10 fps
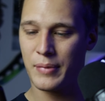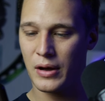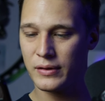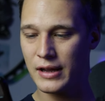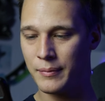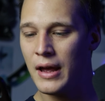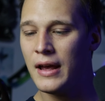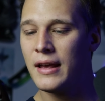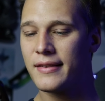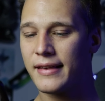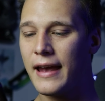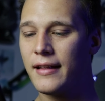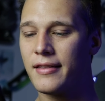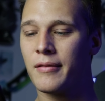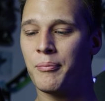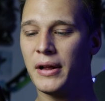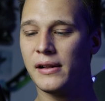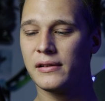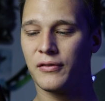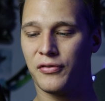about them, skates
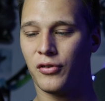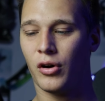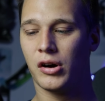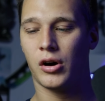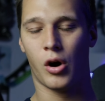built for